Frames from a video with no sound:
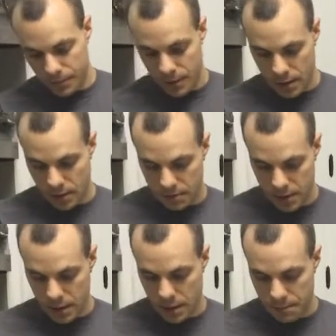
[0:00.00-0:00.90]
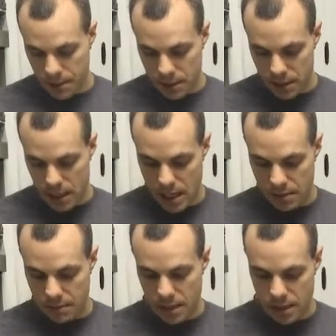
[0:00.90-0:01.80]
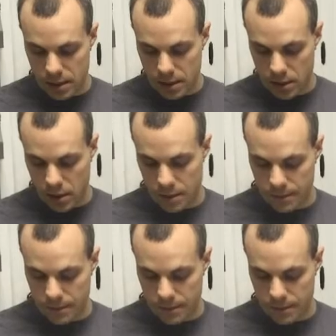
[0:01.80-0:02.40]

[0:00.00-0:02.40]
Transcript: Get them mixed up just a tiny bit to start.